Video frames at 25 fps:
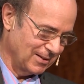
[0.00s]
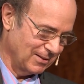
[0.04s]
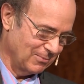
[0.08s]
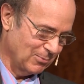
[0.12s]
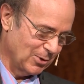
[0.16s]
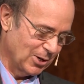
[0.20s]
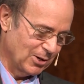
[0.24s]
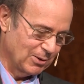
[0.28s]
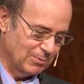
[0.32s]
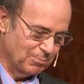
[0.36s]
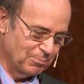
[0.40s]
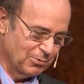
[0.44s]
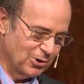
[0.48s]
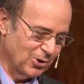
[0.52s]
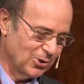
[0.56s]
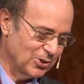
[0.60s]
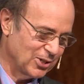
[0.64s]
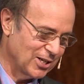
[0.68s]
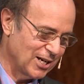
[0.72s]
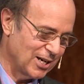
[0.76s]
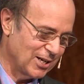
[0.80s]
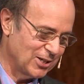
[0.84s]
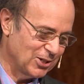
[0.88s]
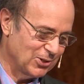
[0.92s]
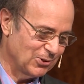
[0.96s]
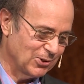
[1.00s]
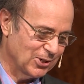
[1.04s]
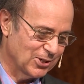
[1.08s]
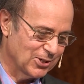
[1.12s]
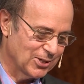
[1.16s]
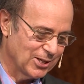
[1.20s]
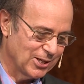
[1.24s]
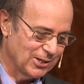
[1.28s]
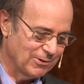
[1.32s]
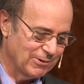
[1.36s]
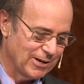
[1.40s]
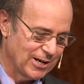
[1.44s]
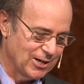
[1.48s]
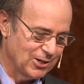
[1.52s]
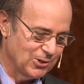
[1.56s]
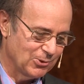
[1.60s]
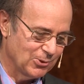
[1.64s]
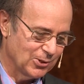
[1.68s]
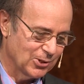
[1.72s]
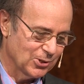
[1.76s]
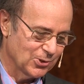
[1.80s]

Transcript: where protons are accelerated to